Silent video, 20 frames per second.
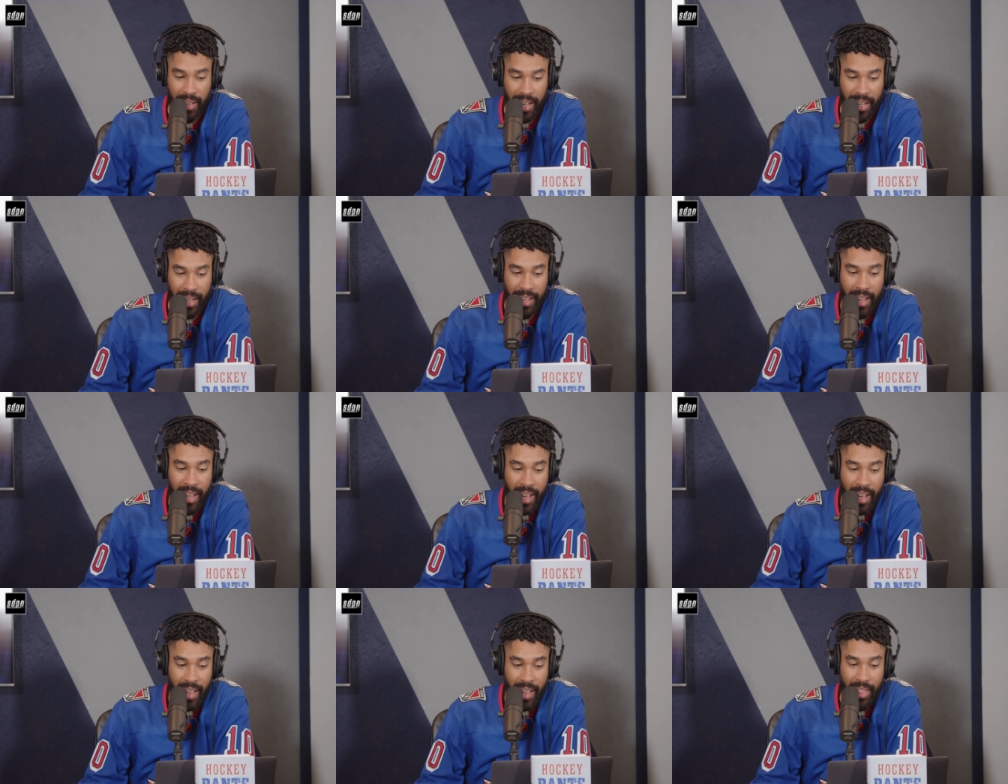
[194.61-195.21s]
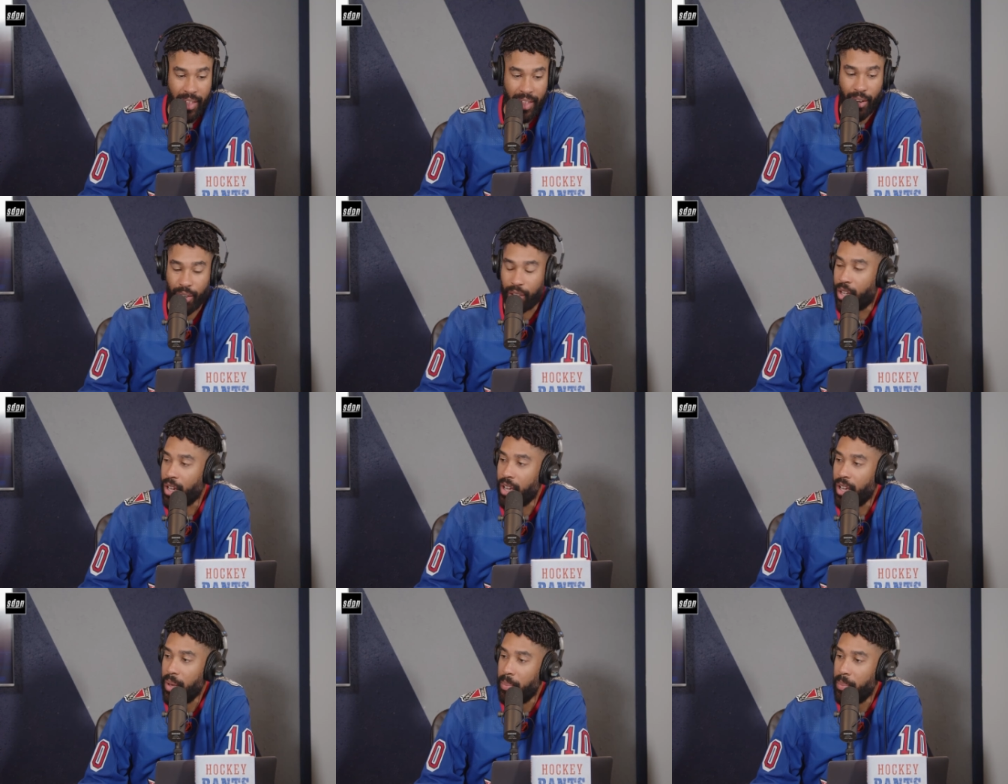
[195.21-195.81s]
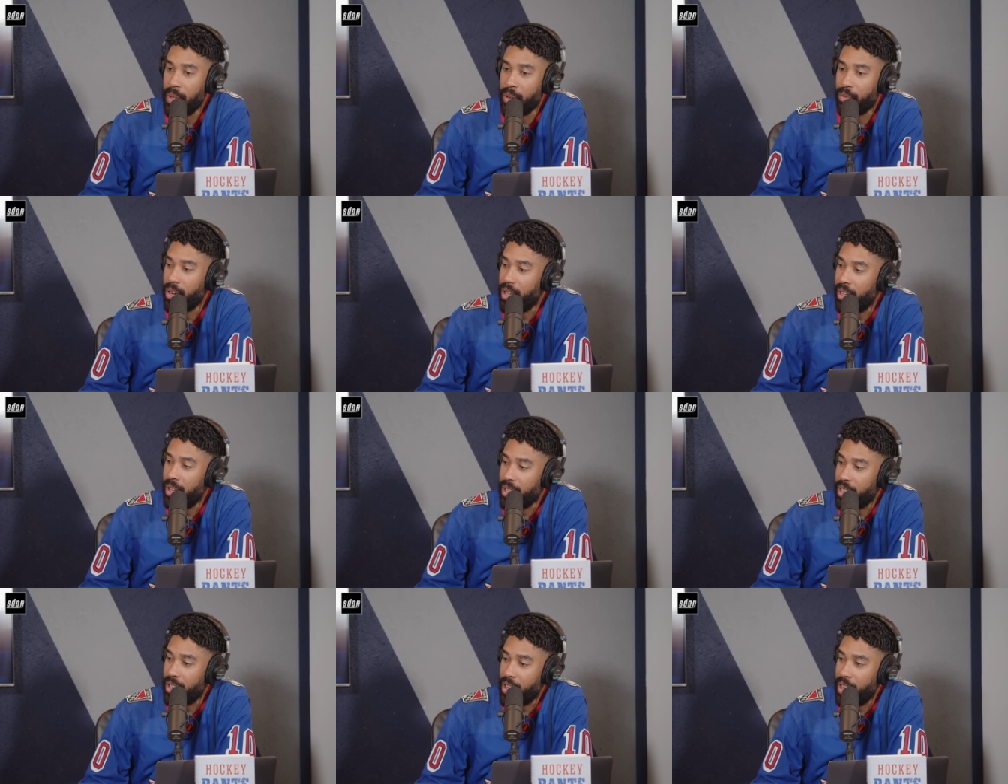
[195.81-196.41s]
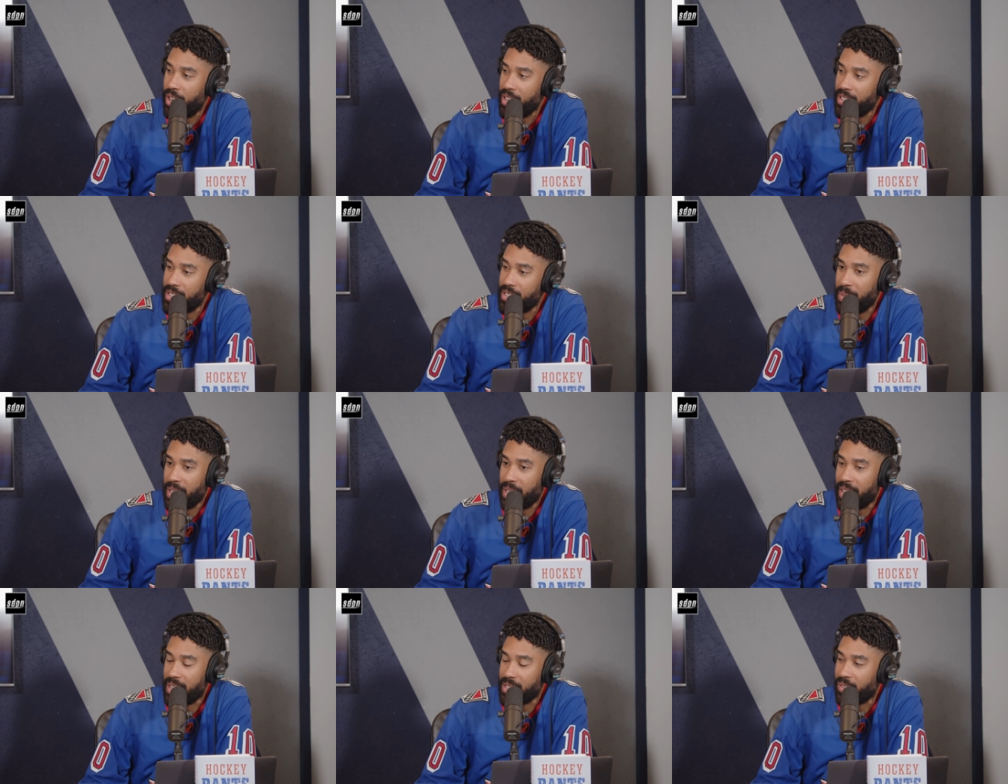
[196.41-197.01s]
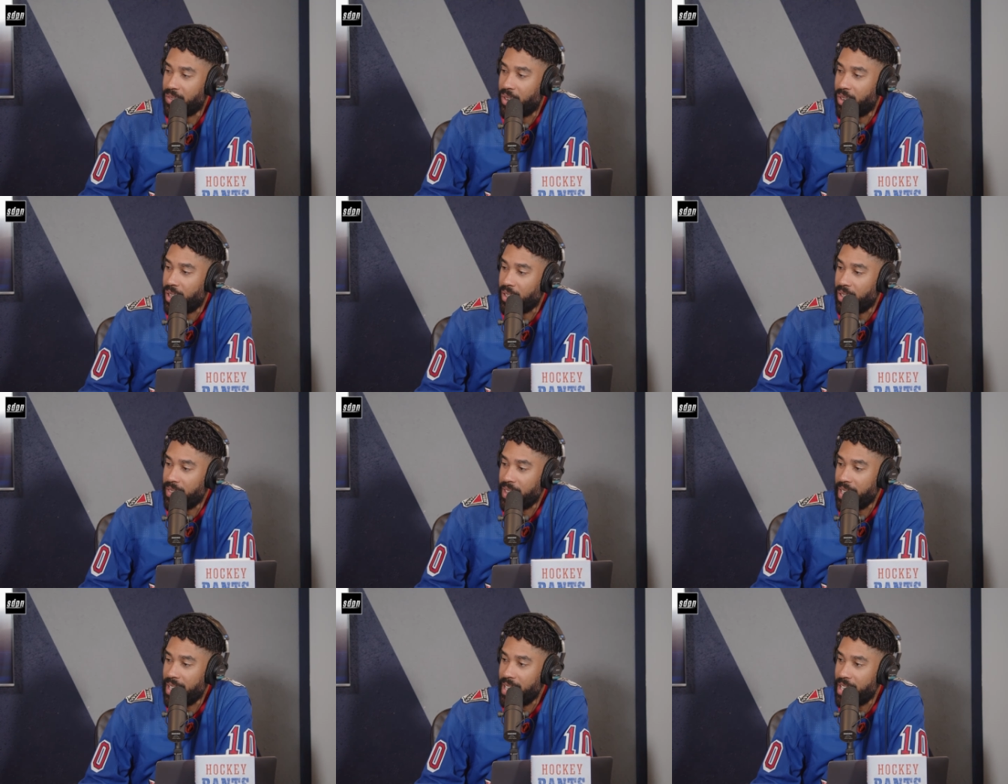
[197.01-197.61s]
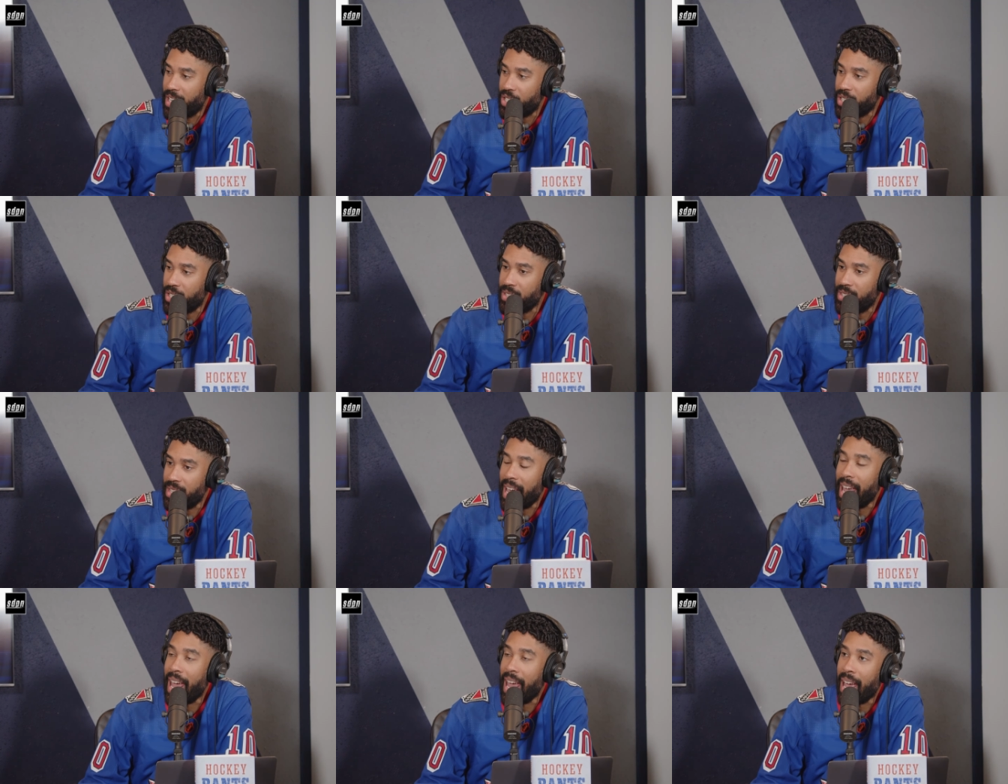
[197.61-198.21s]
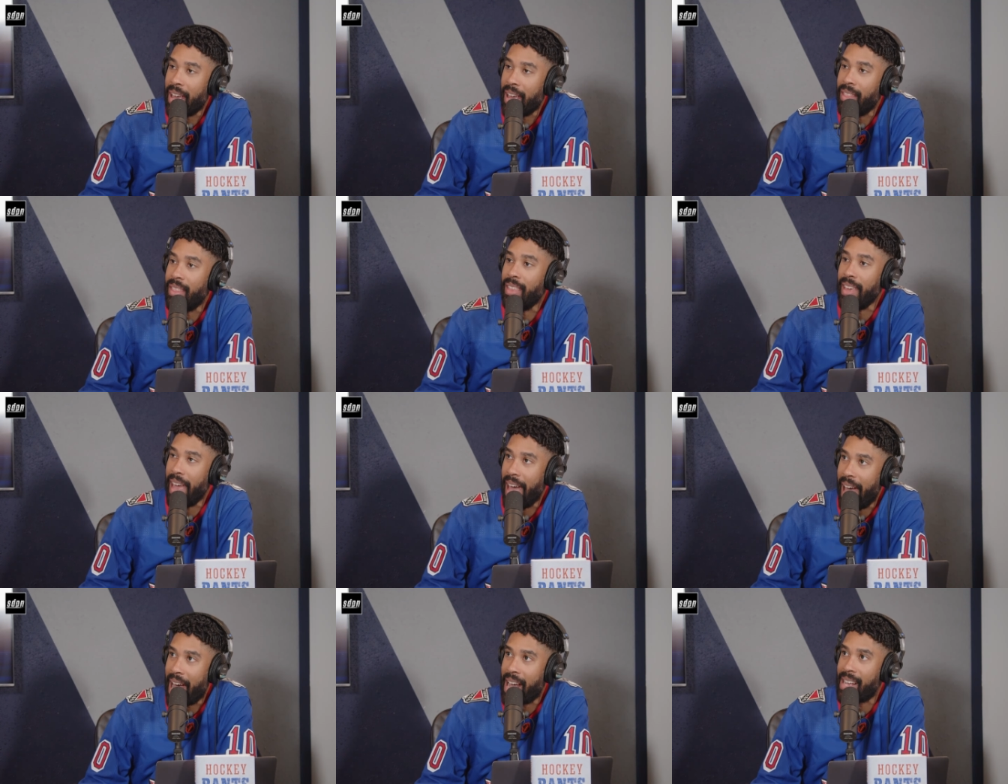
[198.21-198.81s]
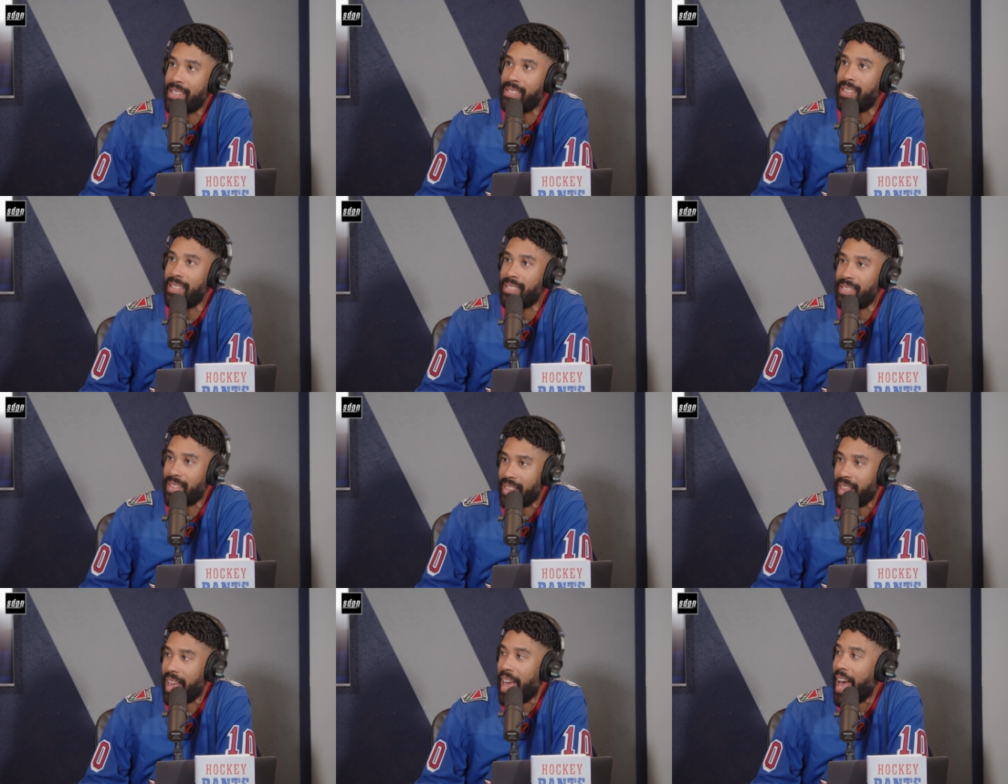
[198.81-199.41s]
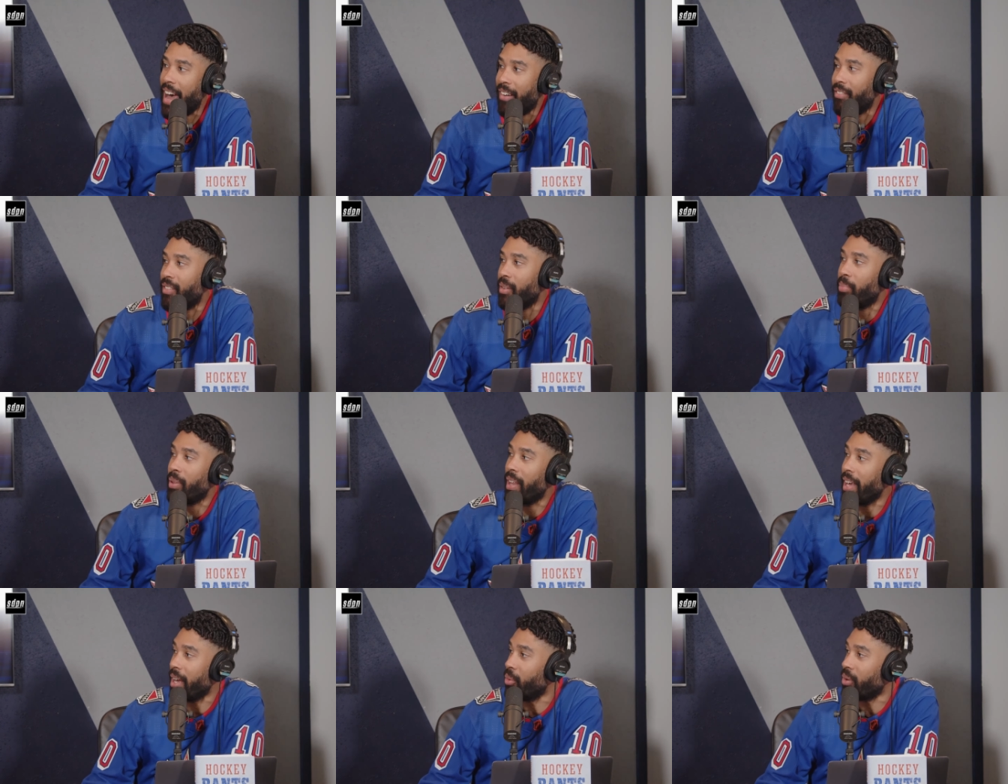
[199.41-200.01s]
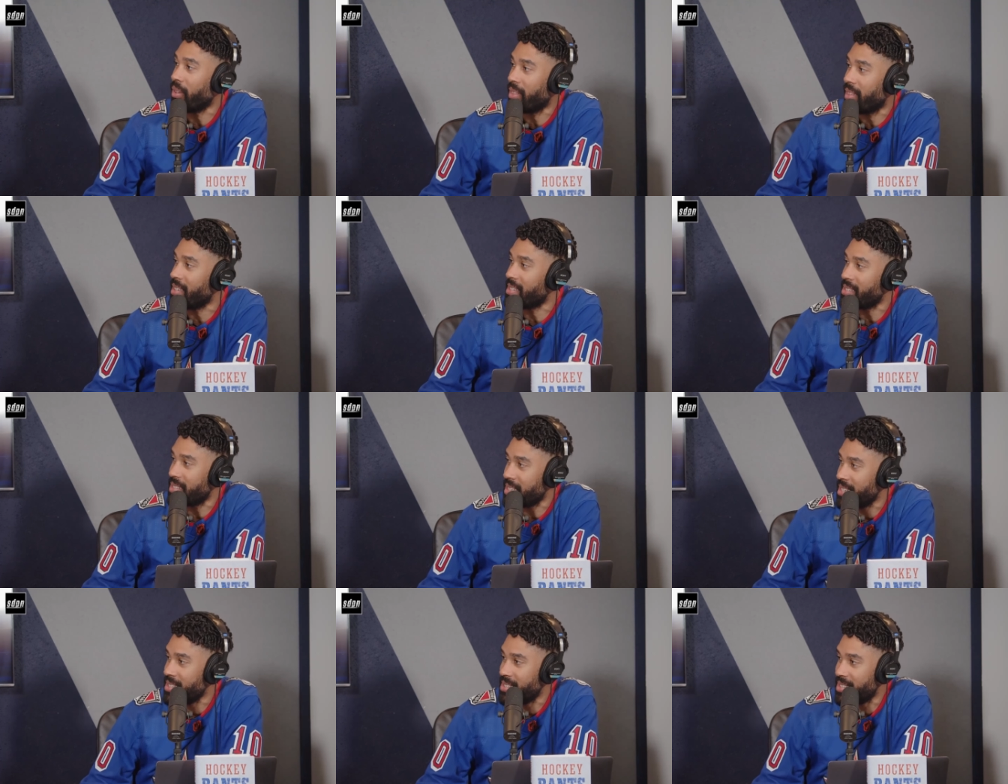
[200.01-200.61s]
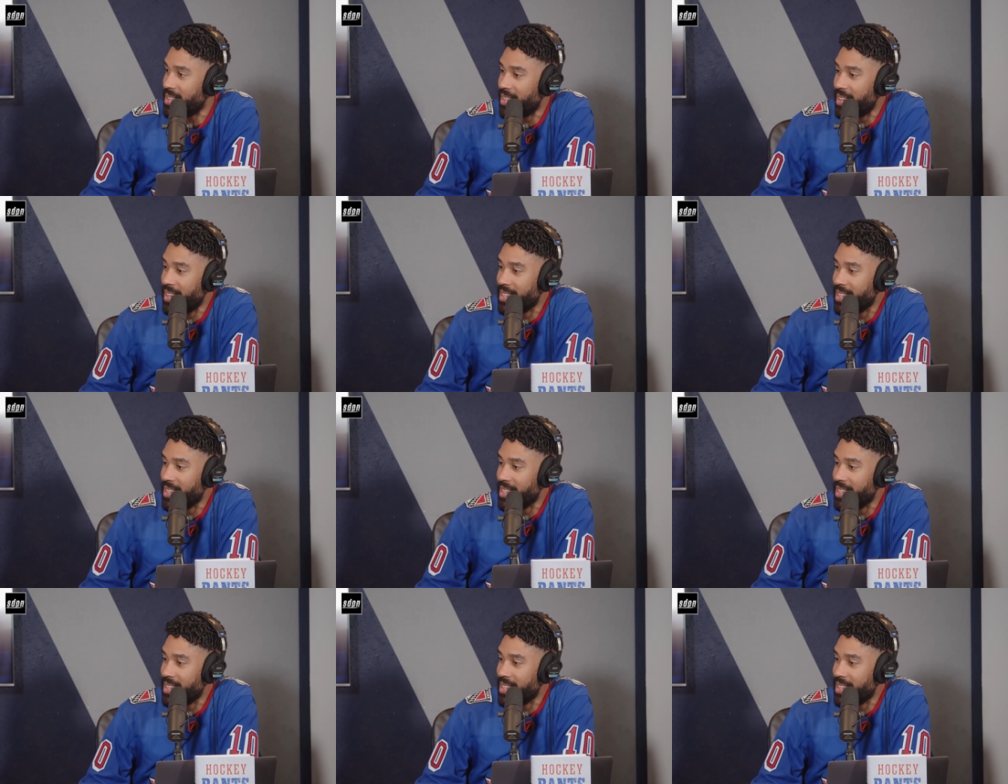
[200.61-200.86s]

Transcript: Like, they're going to be really good, and it's because of all of the additions and the assets that they have to play with this season.